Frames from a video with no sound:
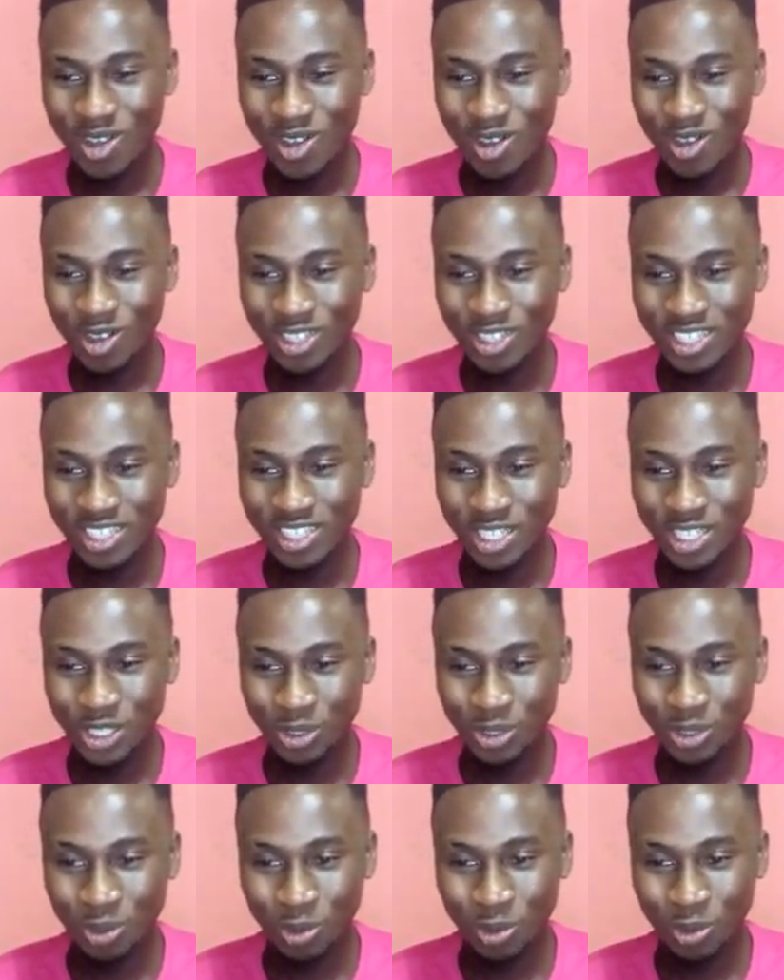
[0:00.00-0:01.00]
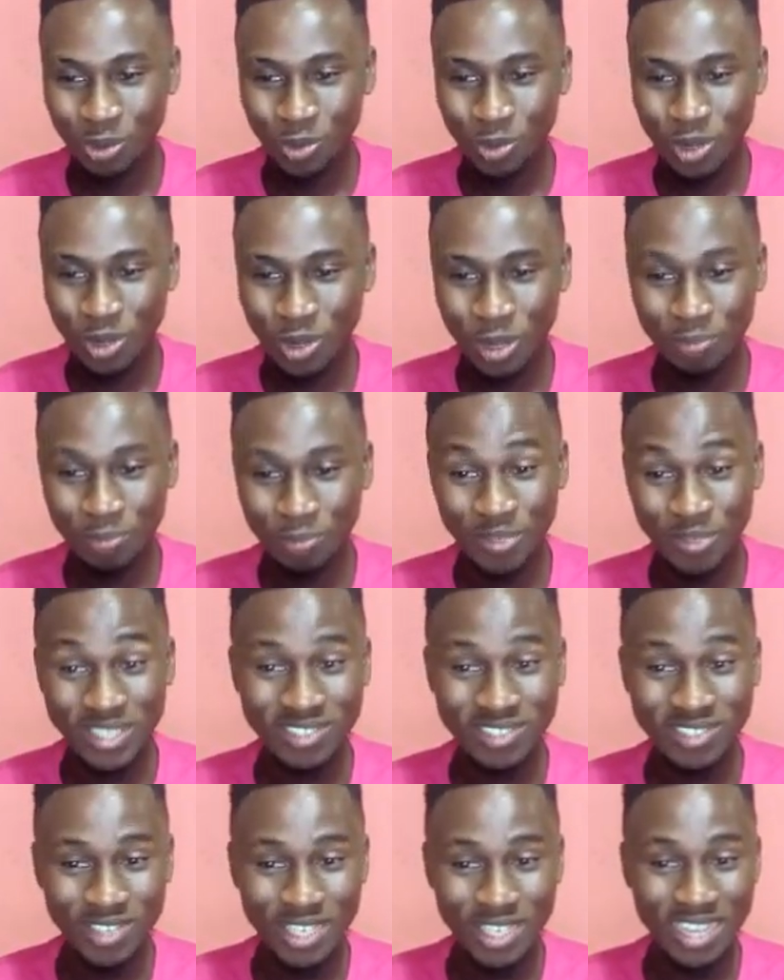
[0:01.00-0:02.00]
all this to
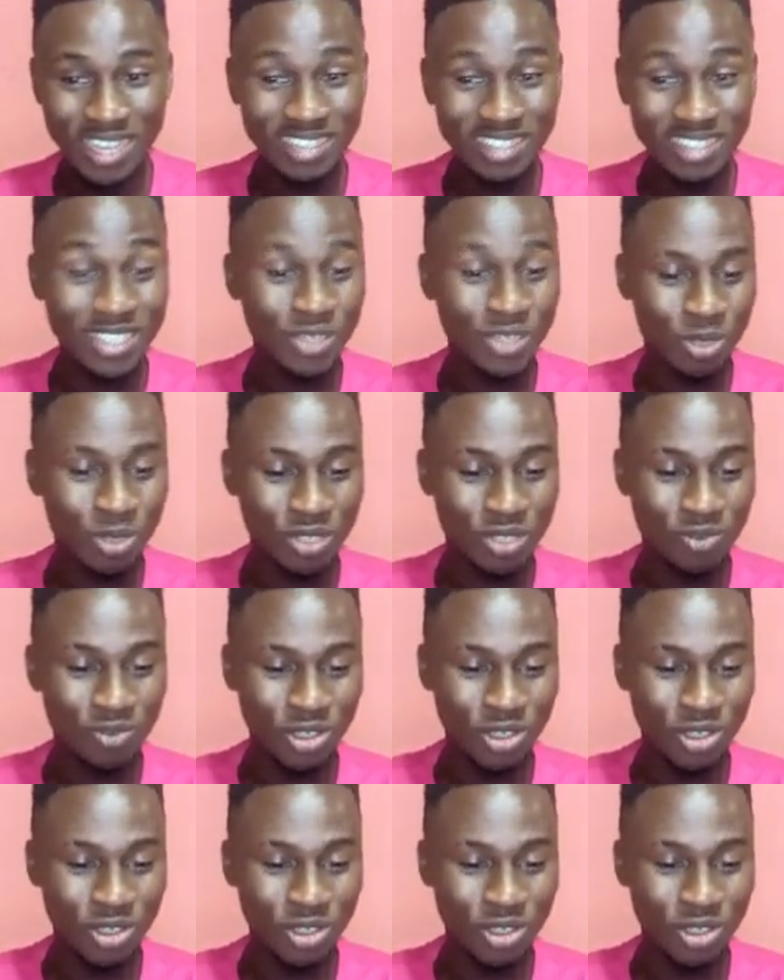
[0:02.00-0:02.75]
betray that this was a